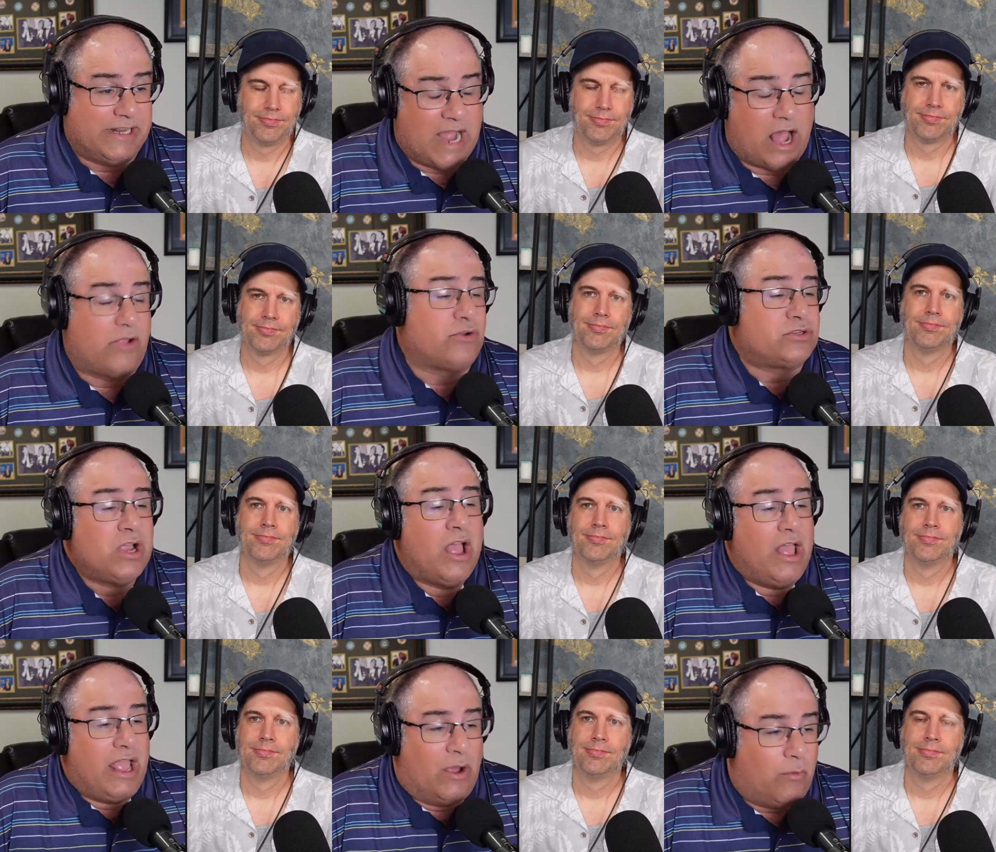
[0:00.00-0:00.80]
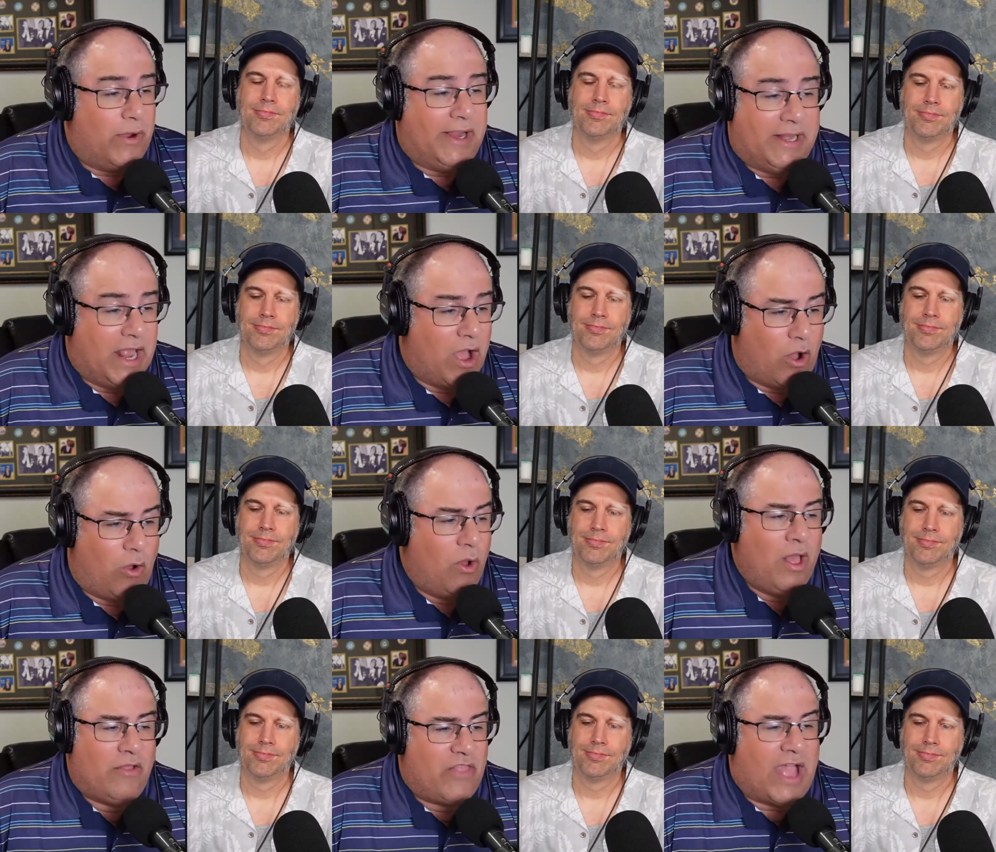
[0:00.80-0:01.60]
Speaker 1: dollars, and we
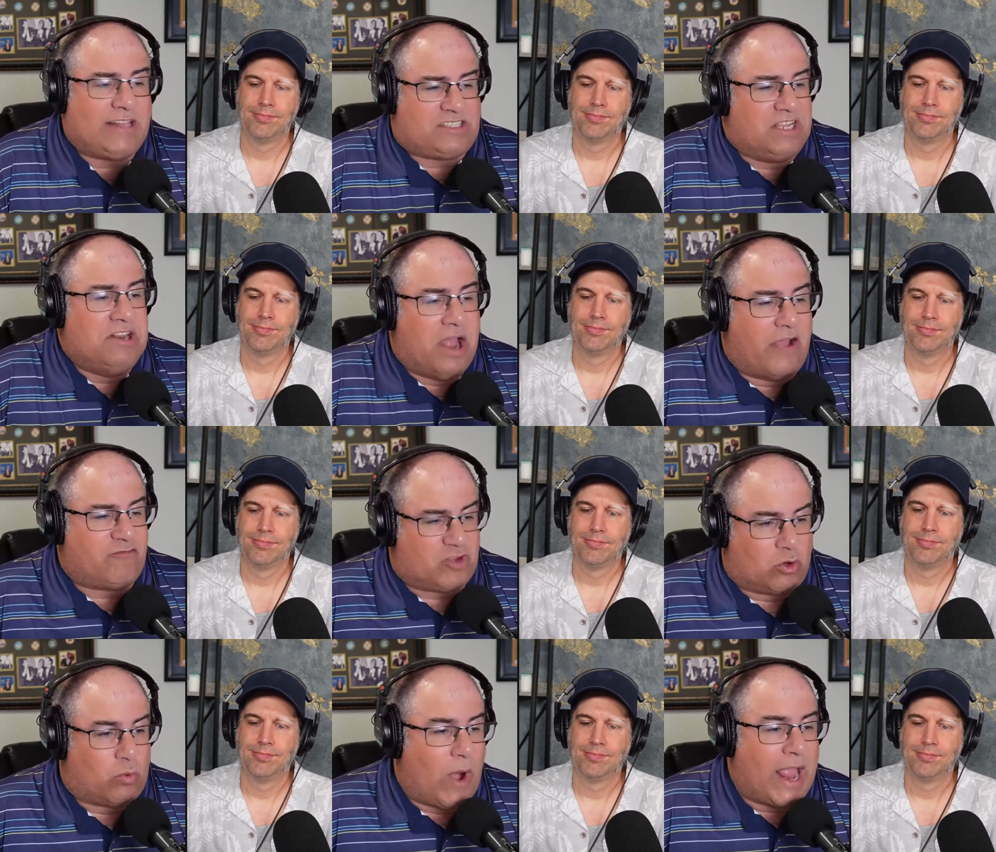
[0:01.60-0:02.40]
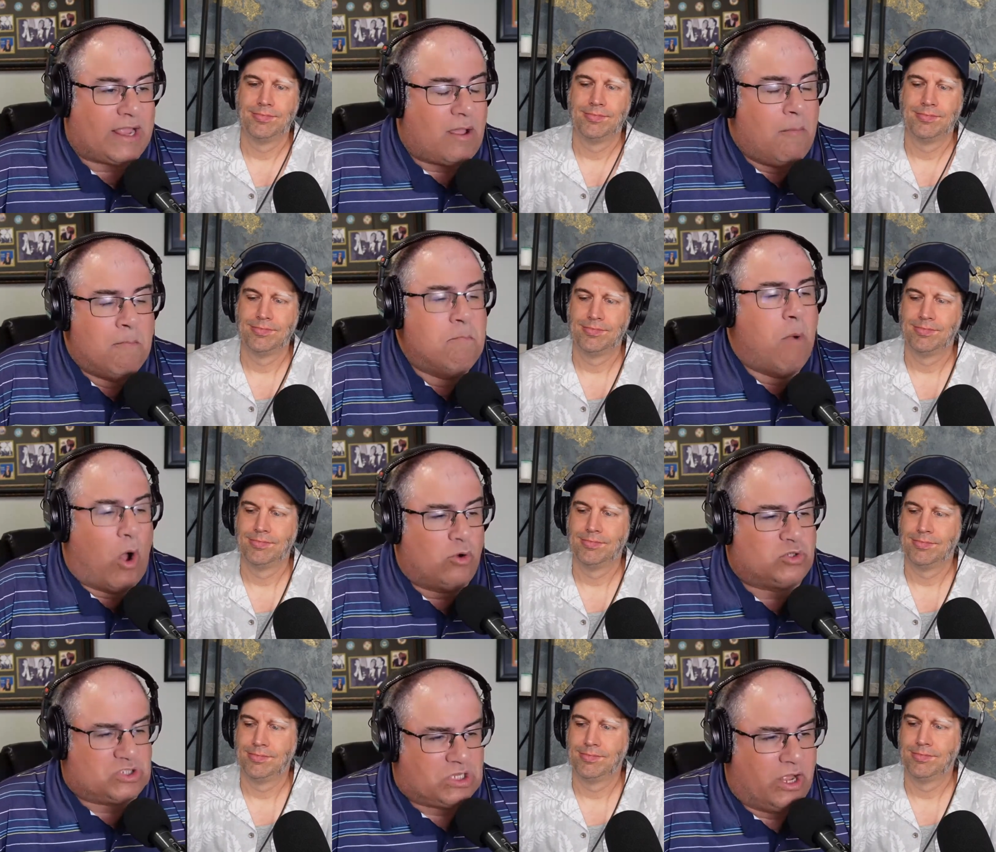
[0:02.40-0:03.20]
know that's enough to wreck
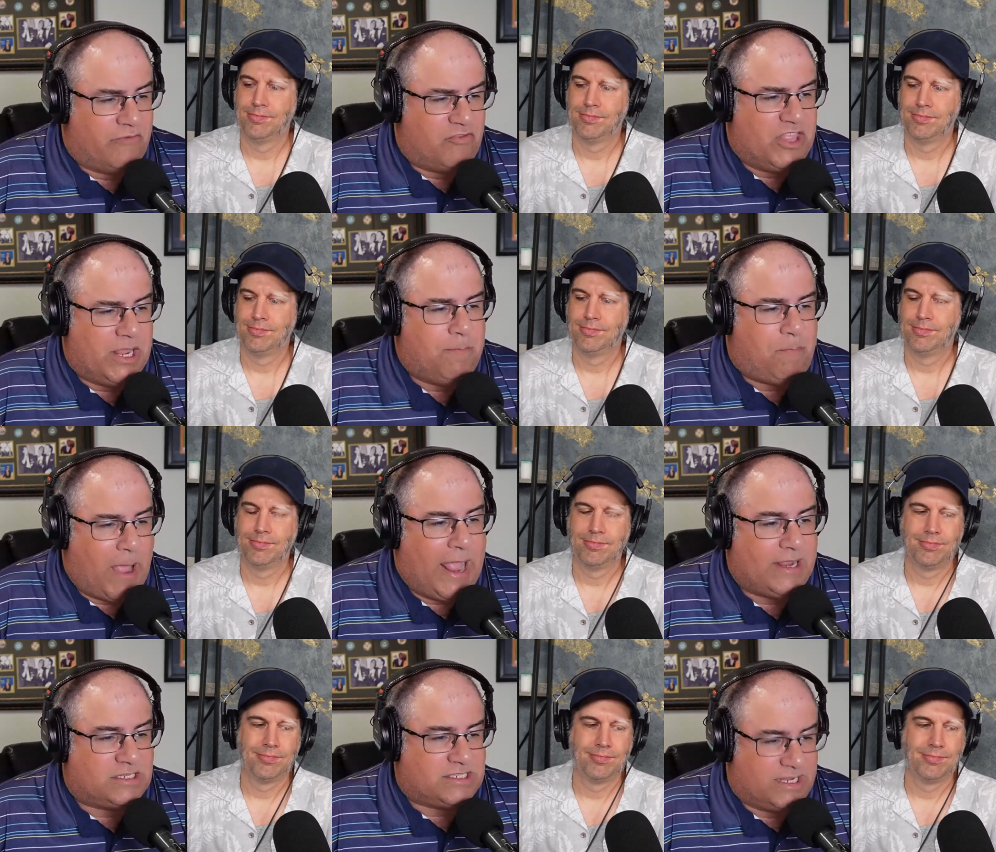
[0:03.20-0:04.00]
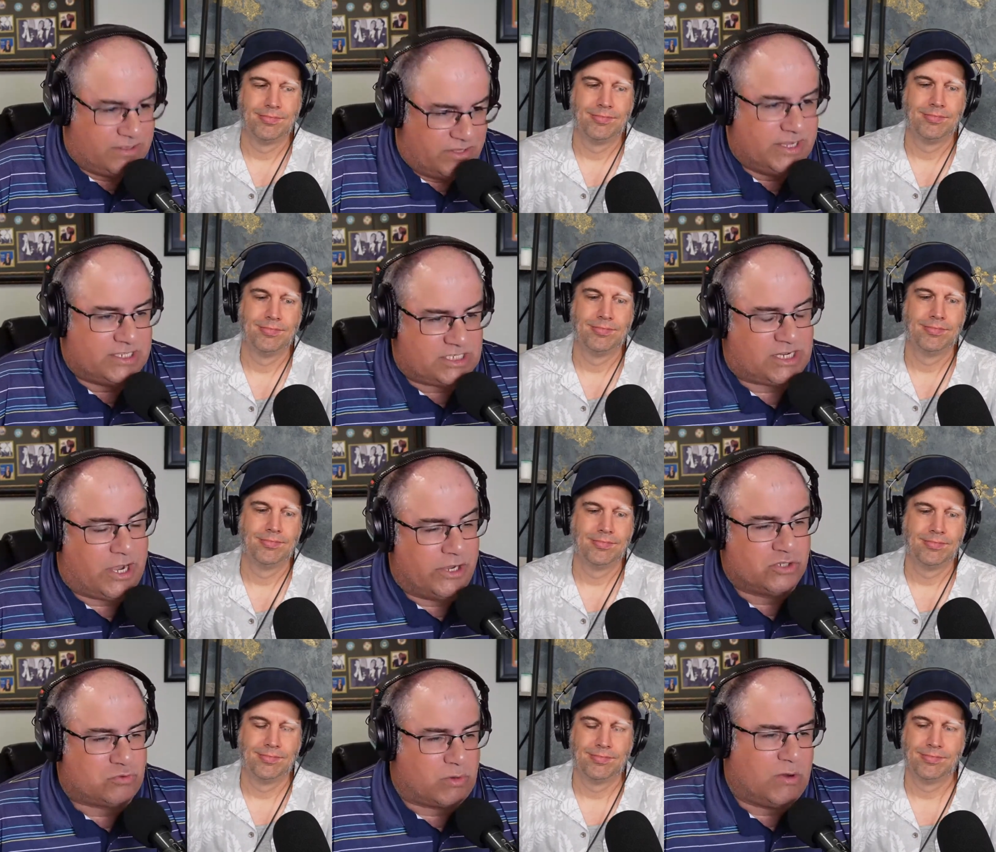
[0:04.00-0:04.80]
most of the banks in this
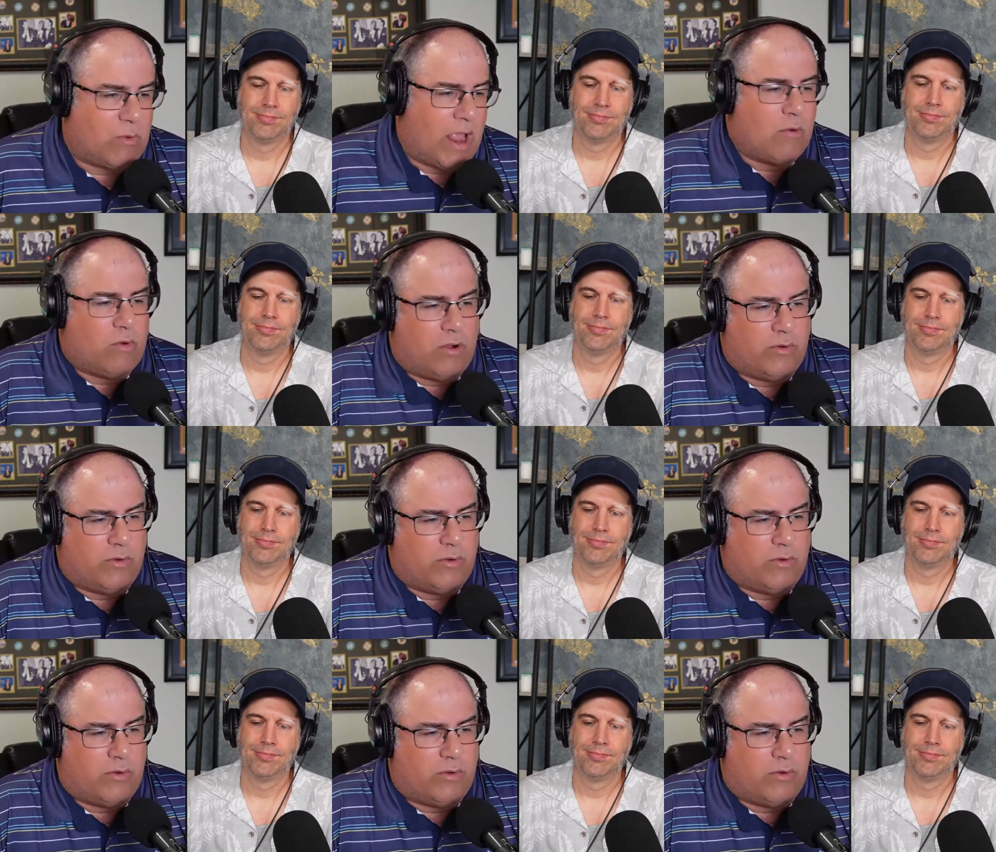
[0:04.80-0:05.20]
country, right?